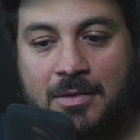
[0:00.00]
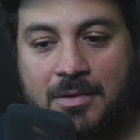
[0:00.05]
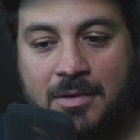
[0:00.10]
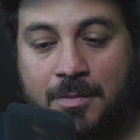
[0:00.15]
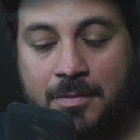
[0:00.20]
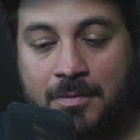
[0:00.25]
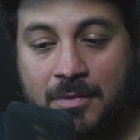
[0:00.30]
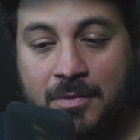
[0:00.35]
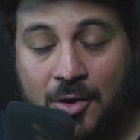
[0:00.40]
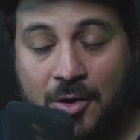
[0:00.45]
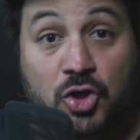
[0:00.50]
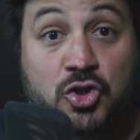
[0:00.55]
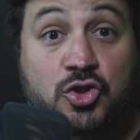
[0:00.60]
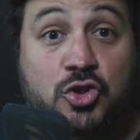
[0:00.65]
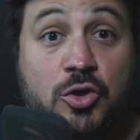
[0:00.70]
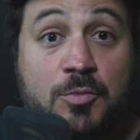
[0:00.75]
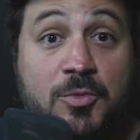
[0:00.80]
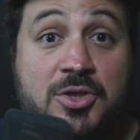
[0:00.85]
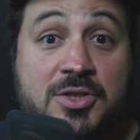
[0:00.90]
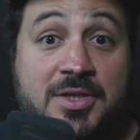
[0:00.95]
the
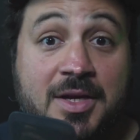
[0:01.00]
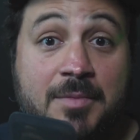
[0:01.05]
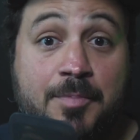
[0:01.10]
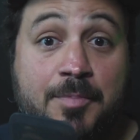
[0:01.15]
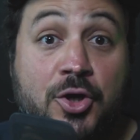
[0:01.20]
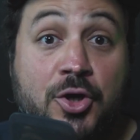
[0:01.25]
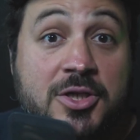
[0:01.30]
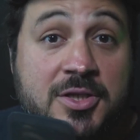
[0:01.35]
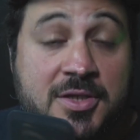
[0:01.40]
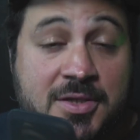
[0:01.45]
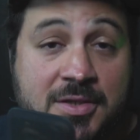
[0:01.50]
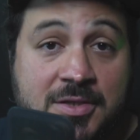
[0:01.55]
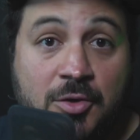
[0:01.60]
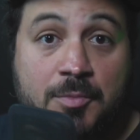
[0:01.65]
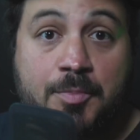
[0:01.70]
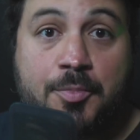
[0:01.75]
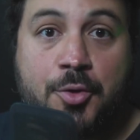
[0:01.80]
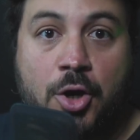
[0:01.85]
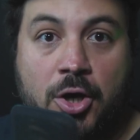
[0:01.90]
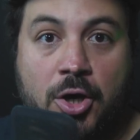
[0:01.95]
customers that purchase our
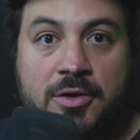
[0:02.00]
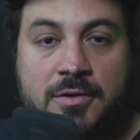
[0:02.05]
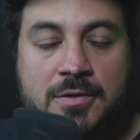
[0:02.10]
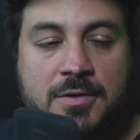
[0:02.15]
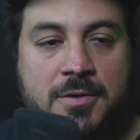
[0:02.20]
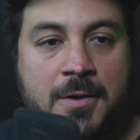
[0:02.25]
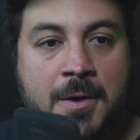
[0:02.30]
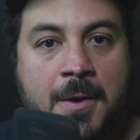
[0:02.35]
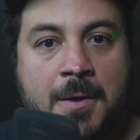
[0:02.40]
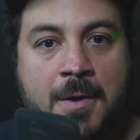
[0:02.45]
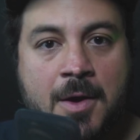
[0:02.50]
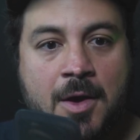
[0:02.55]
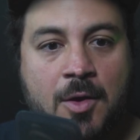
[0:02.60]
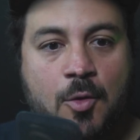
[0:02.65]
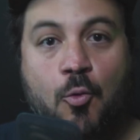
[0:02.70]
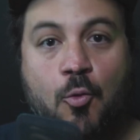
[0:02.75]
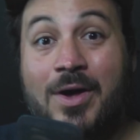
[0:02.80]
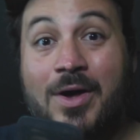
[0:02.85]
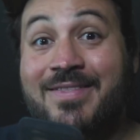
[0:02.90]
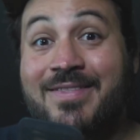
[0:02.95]
product,
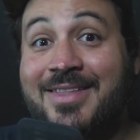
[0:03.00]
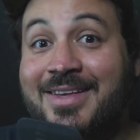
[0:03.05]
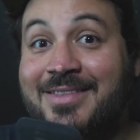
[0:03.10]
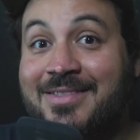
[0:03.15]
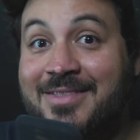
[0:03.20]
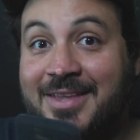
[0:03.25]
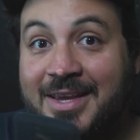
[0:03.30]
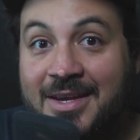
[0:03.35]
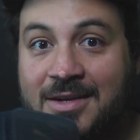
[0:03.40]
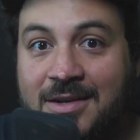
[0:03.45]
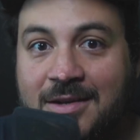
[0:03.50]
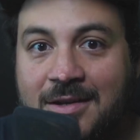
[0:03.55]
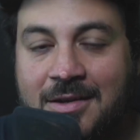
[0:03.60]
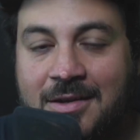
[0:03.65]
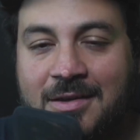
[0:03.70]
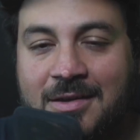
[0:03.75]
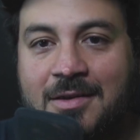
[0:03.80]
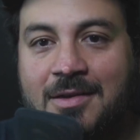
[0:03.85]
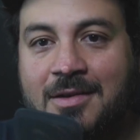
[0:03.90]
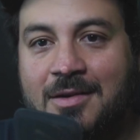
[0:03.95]
what they did
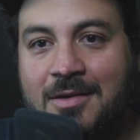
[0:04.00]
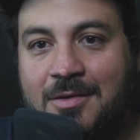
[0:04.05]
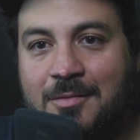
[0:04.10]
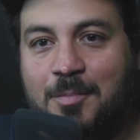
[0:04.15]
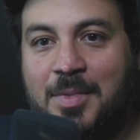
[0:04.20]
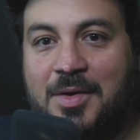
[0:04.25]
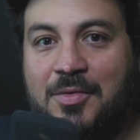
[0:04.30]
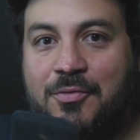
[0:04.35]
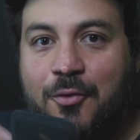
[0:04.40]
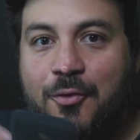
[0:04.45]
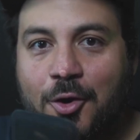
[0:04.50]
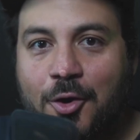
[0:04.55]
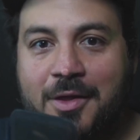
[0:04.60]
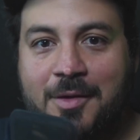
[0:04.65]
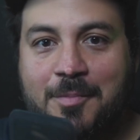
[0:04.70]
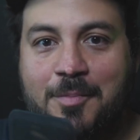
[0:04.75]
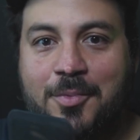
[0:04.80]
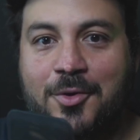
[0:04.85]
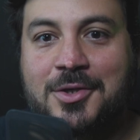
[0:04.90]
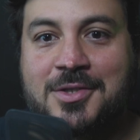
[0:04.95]
before
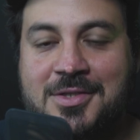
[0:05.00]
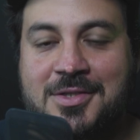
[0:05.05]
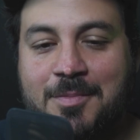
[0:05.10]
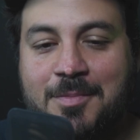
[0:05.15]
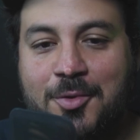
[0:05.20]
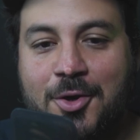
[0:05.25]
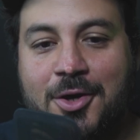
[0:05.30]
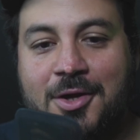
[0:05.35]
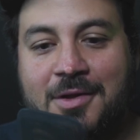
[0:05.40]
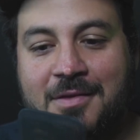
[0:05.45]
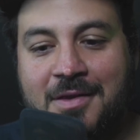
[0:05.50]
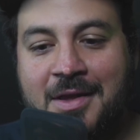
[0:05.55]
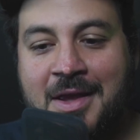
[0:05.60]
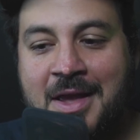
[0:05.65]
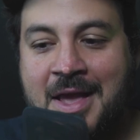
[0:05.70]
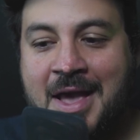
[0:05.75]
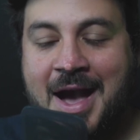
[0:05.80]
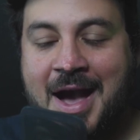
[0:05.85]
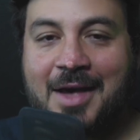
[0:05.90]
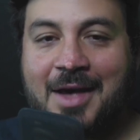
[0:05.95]
they purchase a product.
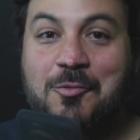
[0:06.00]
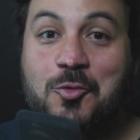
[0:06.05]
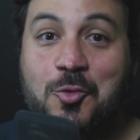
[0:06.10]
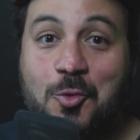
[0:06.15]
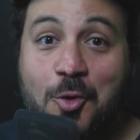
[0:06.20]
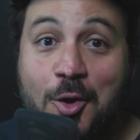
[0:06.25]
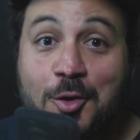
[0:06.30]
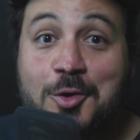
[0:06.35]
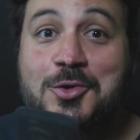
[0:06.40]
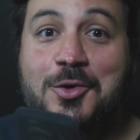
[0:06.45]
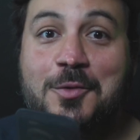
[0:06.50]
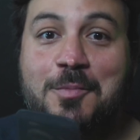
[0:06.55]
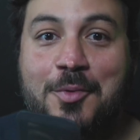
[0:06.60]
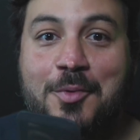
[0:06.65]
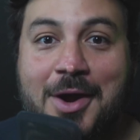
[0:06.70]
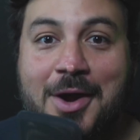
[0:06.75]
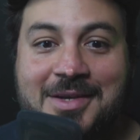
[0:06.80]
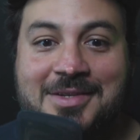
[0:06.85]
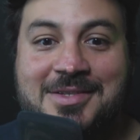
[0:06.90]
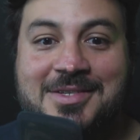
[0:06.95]
And to our
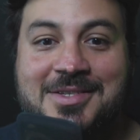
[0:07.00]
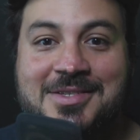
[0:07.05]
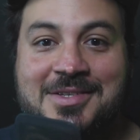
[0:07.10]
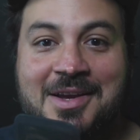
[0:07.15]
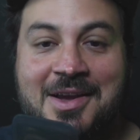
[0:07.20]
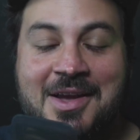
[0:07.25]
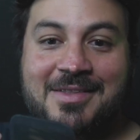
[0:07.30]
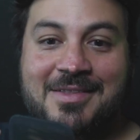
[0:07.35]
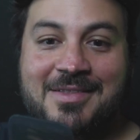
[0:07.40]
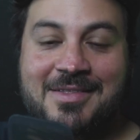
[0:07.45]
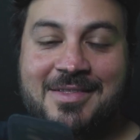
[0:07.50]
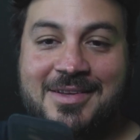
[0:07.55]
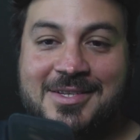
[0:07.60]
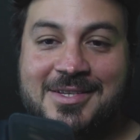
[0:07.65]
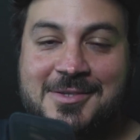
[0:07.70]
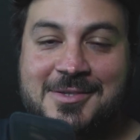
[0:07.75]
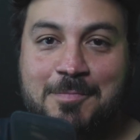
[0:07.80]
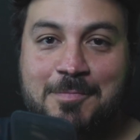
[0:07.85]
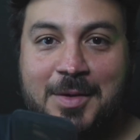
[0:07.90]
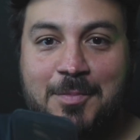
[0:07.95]
surprise,
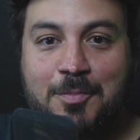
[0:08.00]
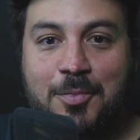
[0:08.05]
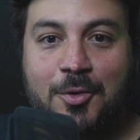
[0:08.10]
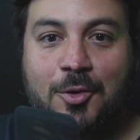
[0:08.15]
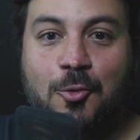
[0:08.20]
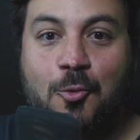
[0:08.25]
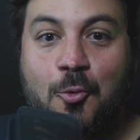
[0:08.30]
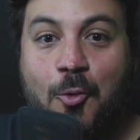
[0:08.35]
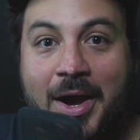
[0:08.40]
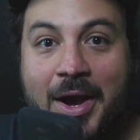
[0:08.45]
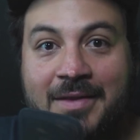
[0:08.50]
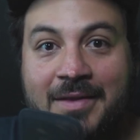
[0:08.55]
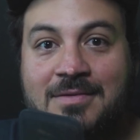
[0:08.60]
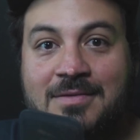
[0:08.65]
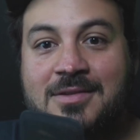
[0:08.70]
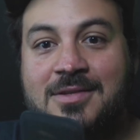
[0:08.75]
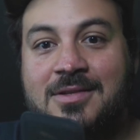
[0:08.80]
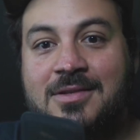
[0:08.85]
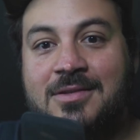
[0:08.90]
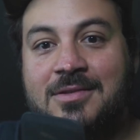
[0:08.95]
these people
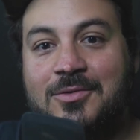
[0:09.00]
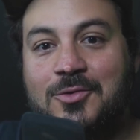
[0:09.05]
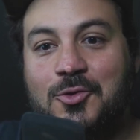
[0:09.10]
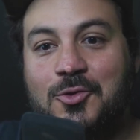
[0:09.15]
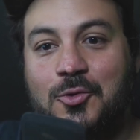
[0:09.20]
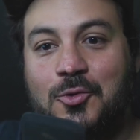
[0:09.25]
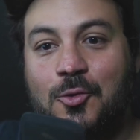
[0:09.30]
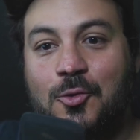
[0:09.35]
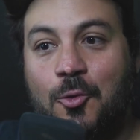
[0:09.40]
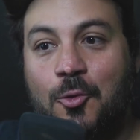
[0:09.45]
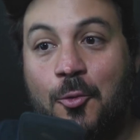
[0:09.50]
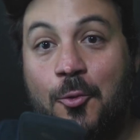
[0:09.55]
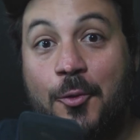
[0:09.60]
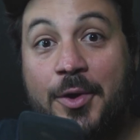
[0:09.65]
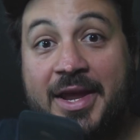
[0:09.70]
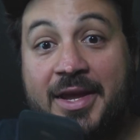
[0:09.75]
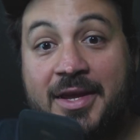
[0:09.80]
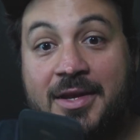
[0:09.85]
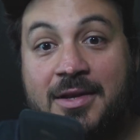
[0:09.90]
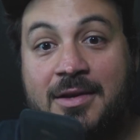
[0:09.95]
went to
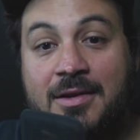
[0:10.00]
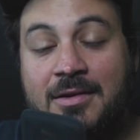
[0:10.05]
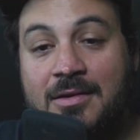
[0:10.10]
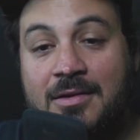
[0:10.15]
read,